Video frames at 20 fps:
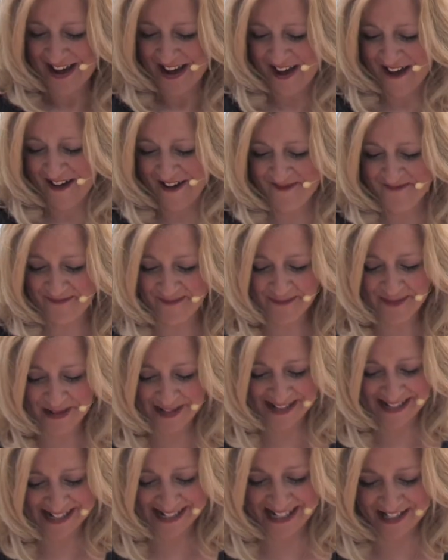But
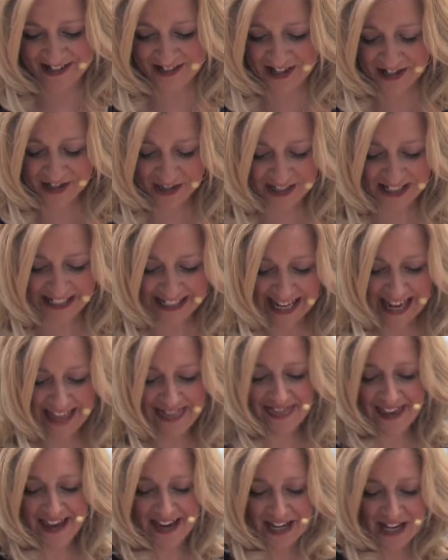literally just get
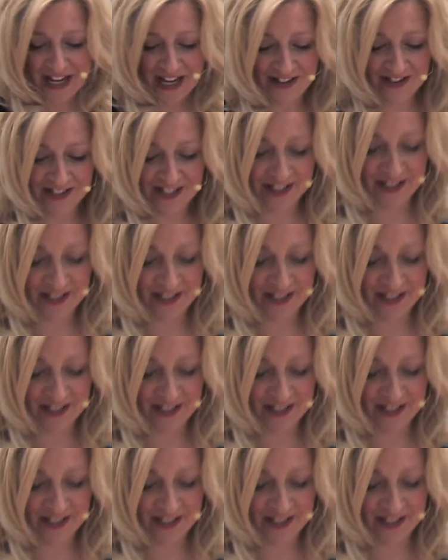that coated